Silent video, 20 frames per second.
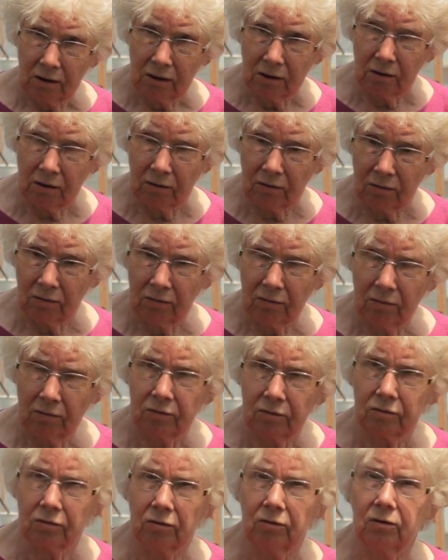you know,
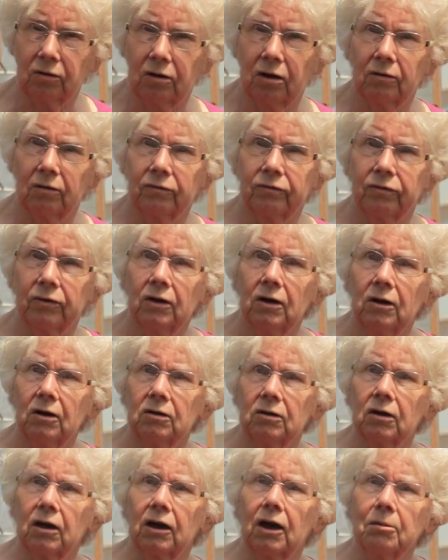so you'd have,
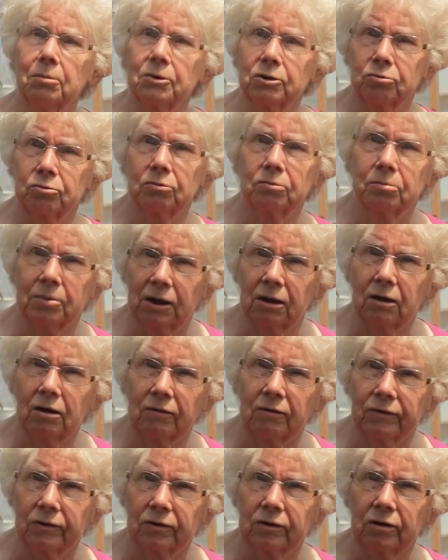the cabbage would be
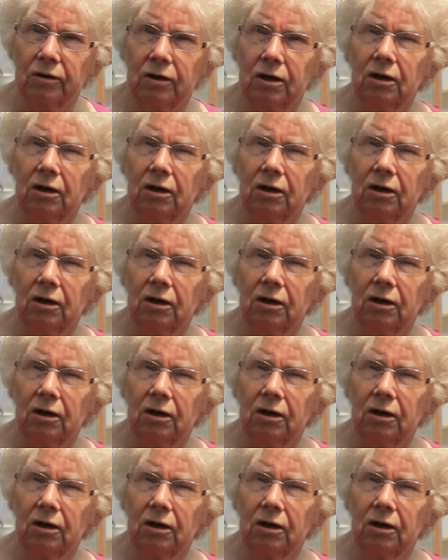covered.